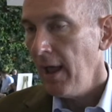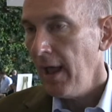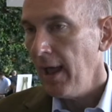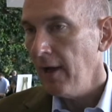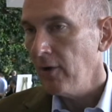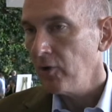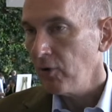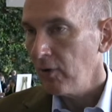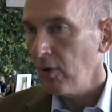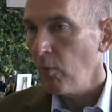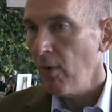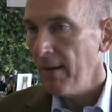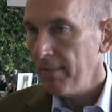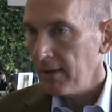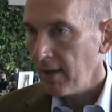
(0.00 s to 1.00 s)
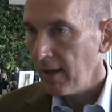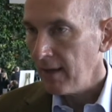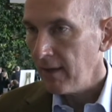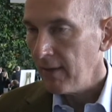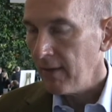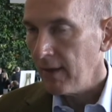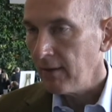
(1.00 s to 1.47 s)
an internal
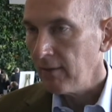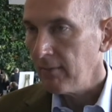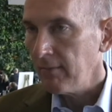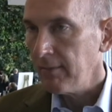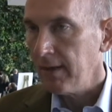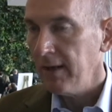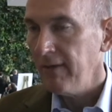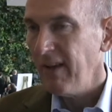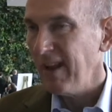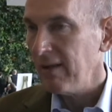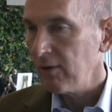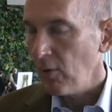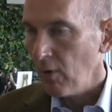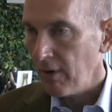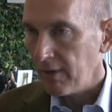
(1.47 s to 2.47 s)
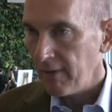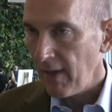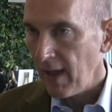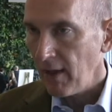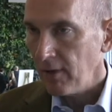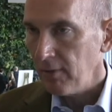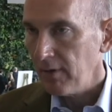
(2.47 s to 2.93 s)
website that conveys Corus
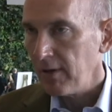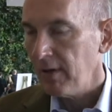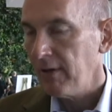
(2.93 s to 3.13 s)
values,